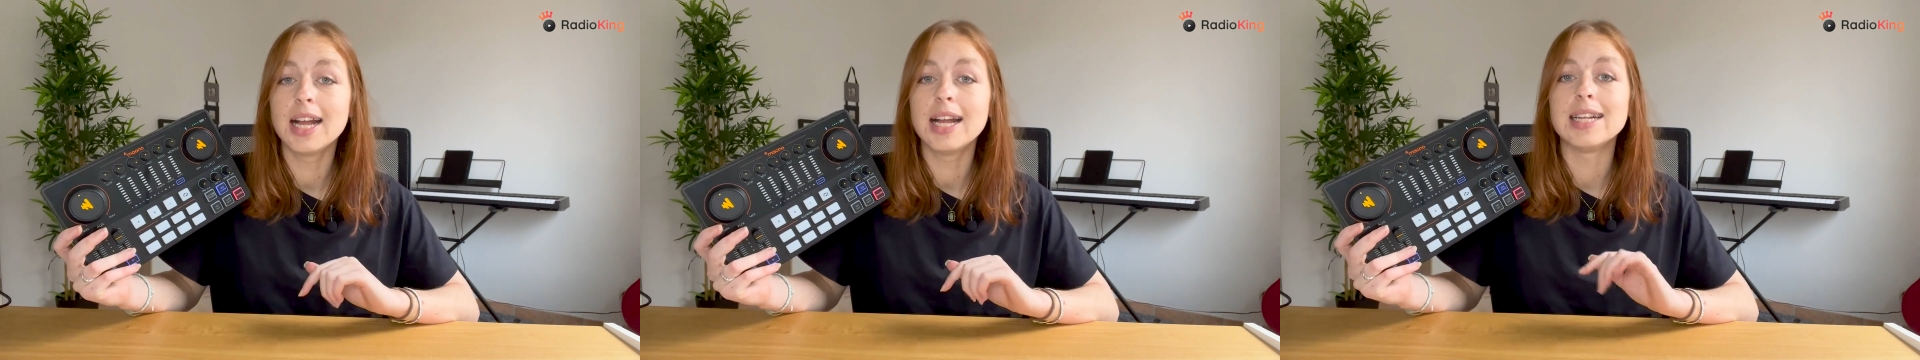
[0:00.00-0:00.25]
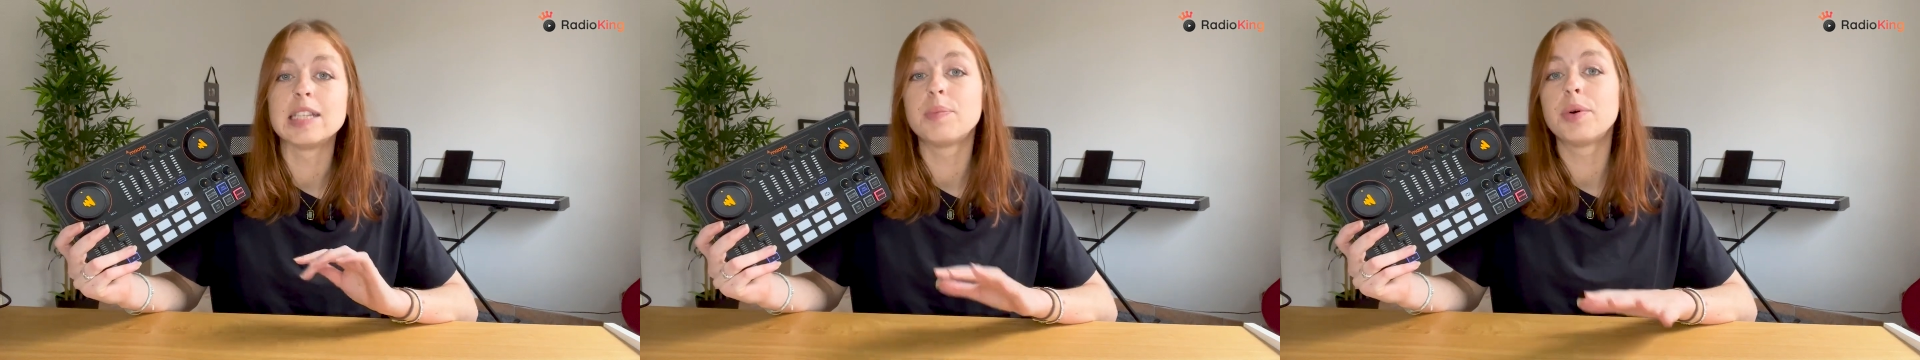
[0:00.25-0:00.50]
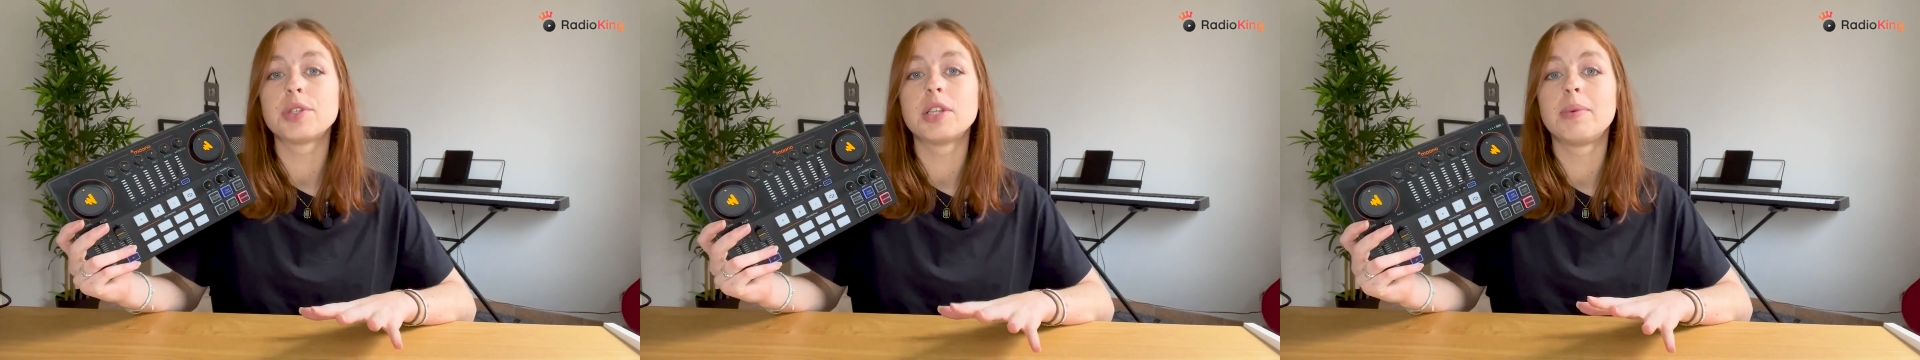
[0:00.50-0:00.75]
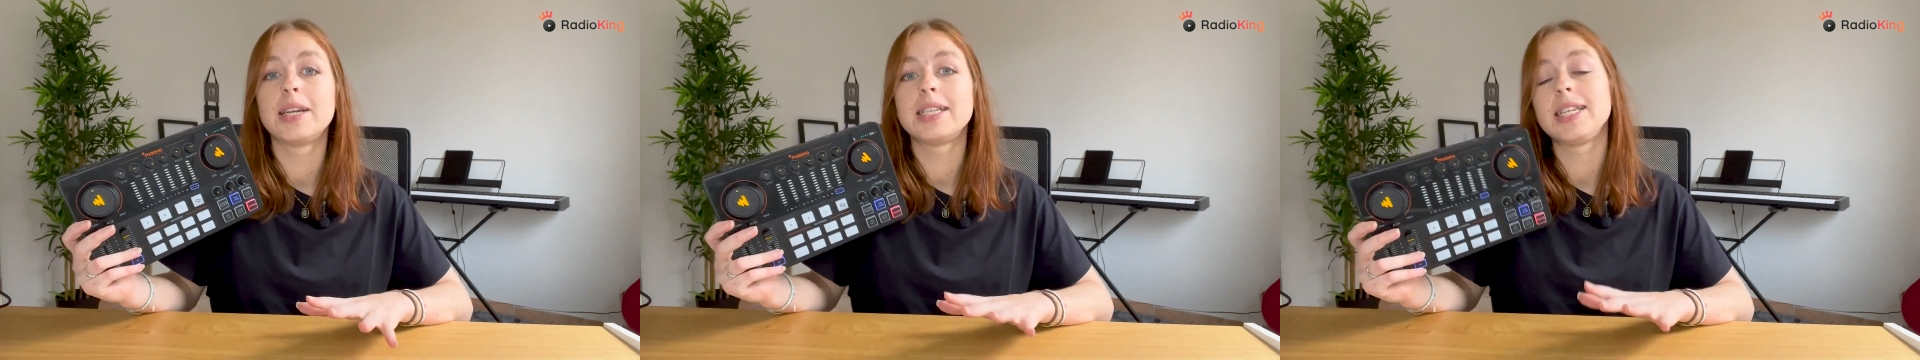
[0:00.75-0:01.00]
Its
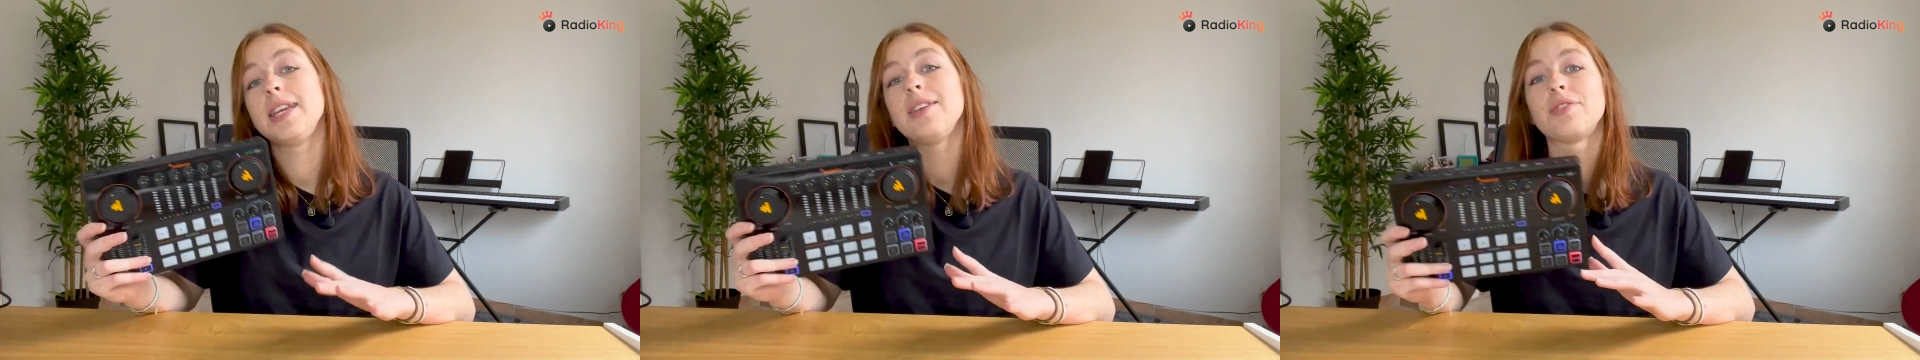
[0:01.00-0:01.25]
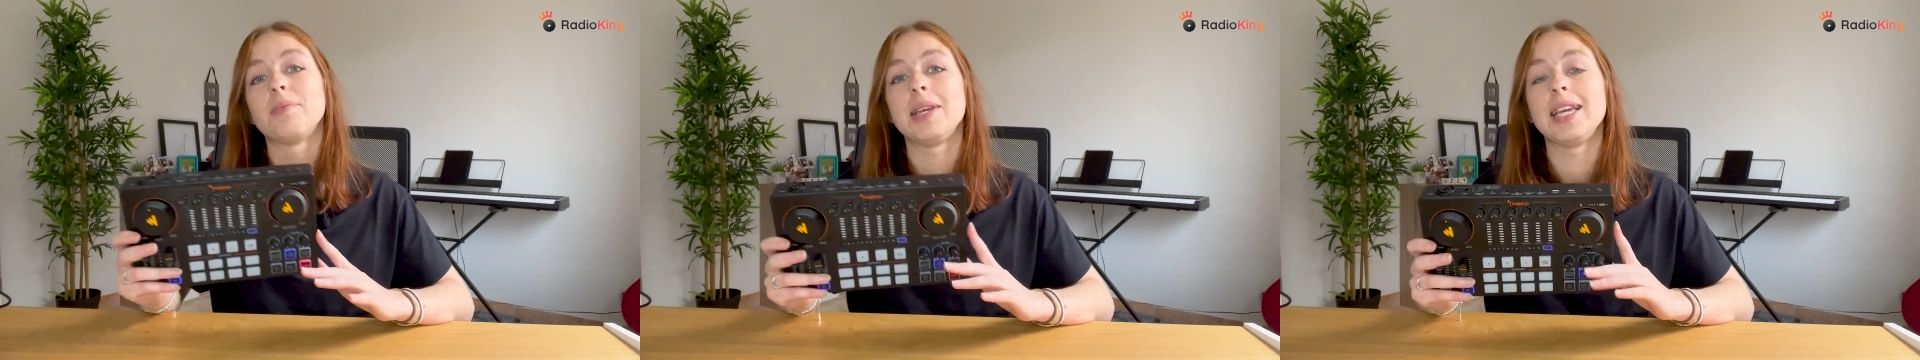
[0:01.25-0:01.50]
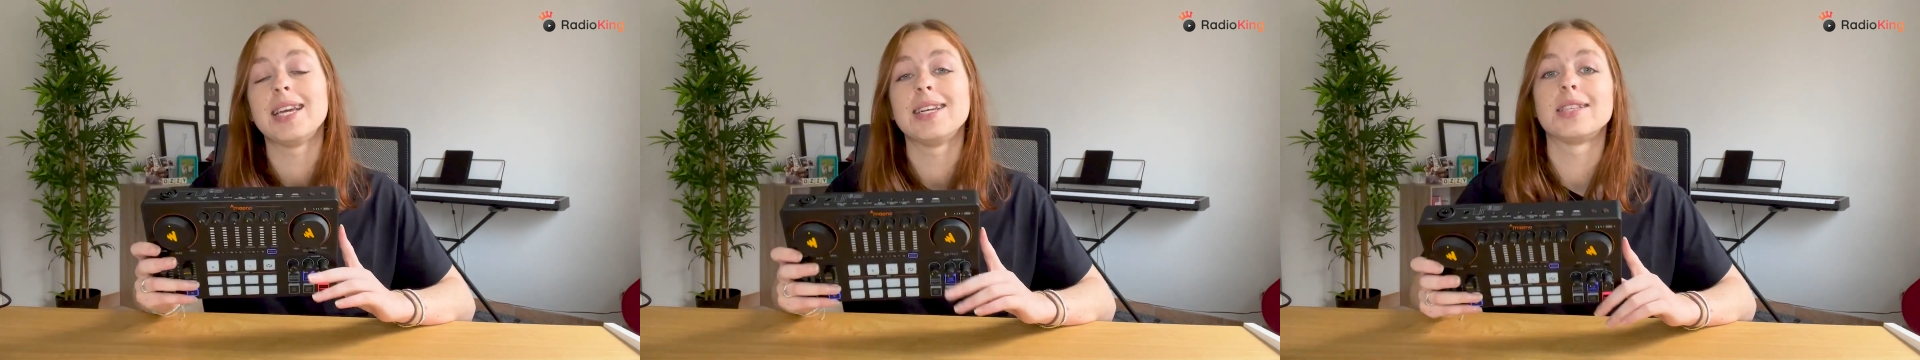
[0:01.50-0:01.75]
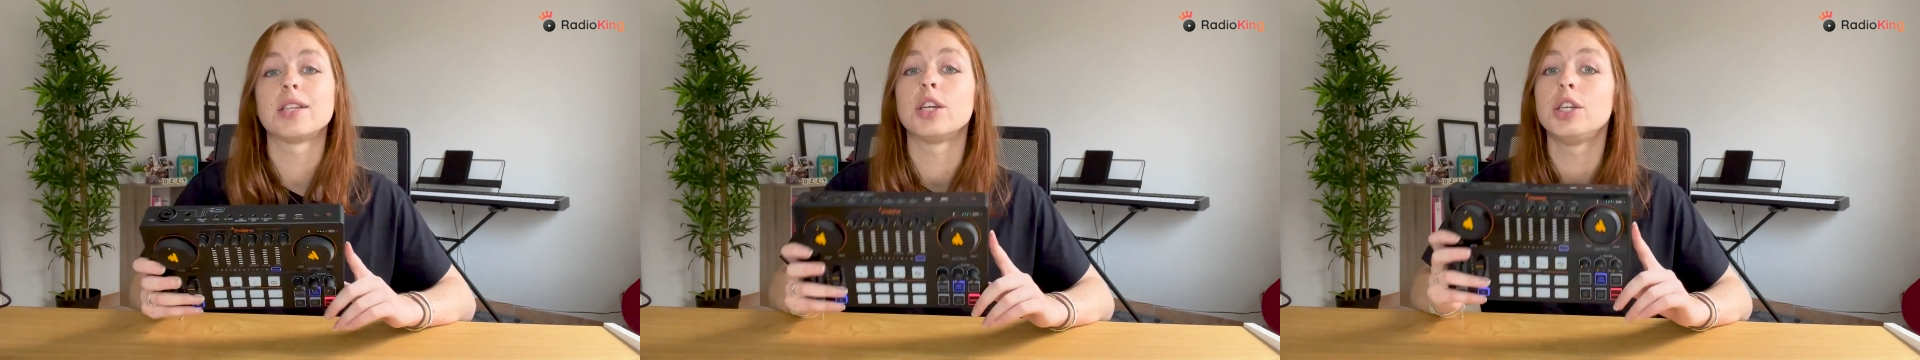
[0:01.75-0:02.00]
portability for me
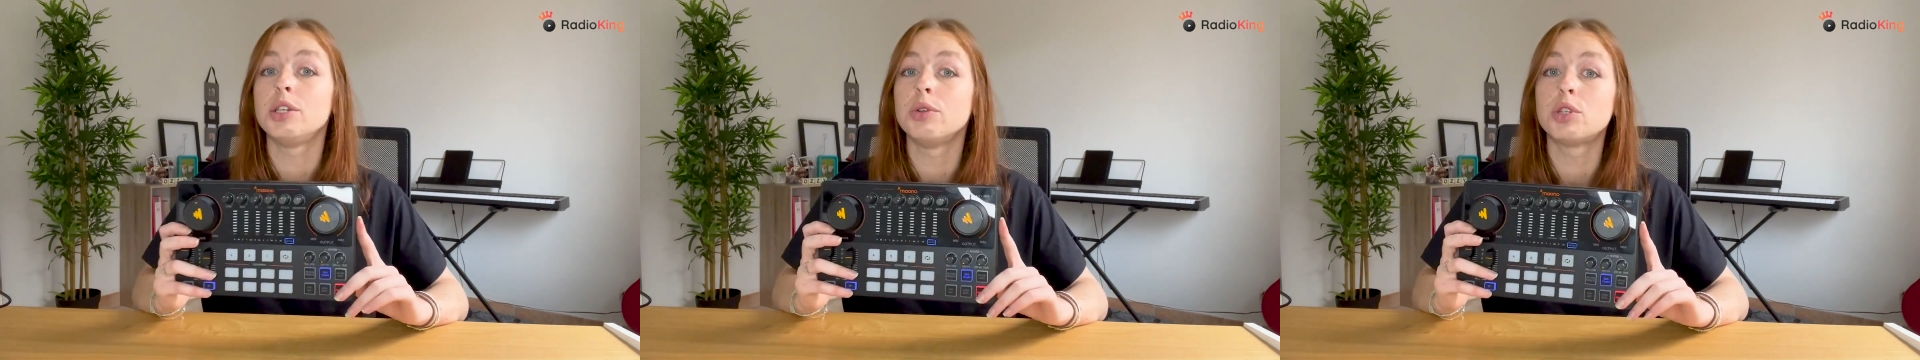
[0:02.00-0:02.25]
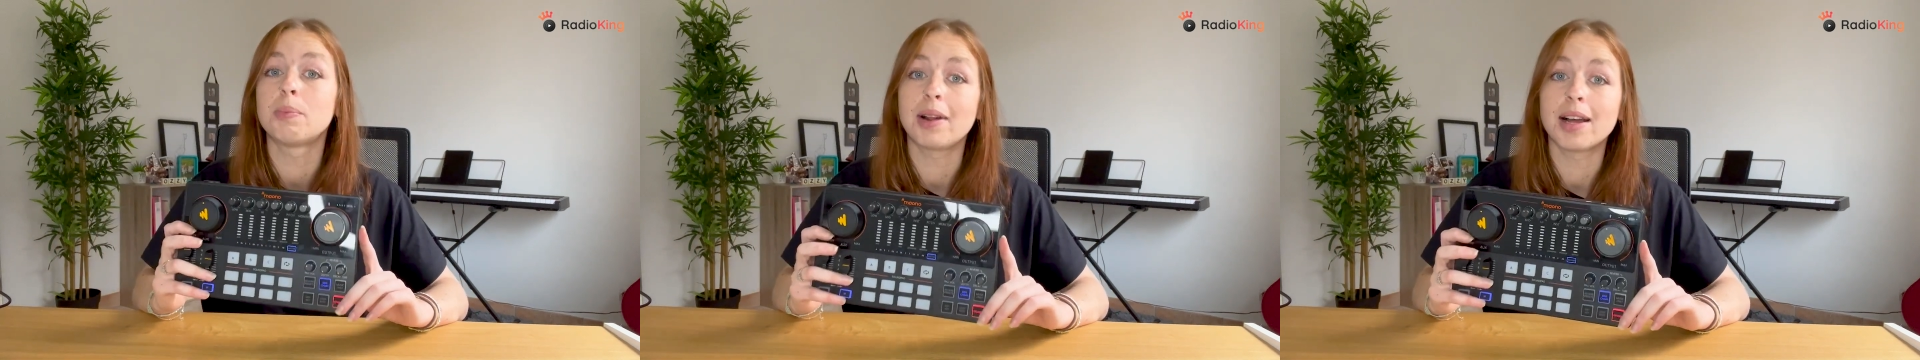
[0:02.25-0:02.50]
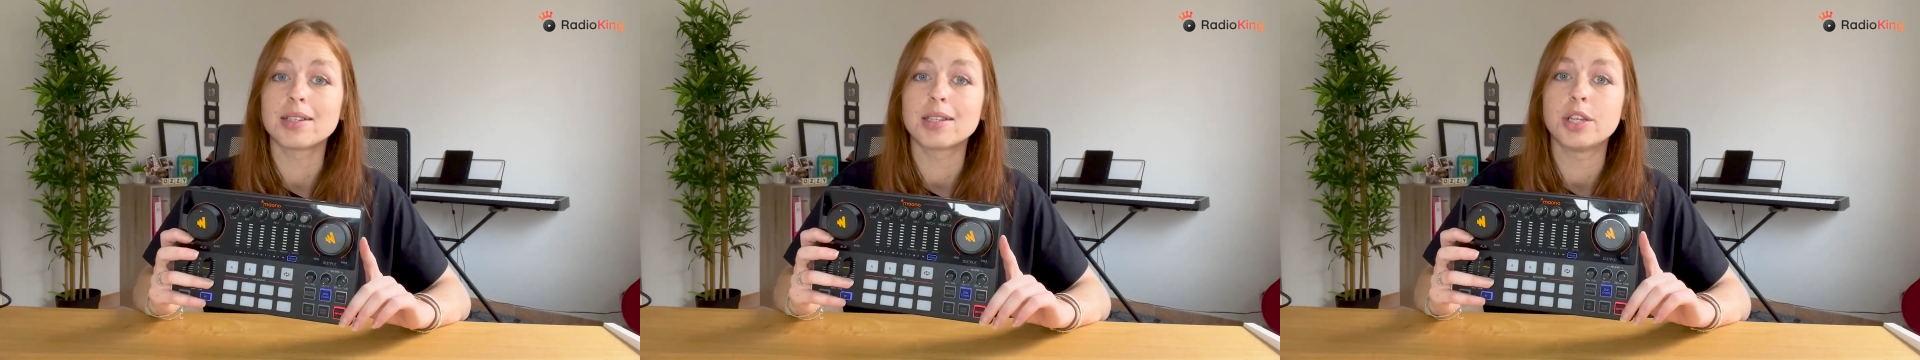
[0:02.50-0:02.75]
is a huge plus.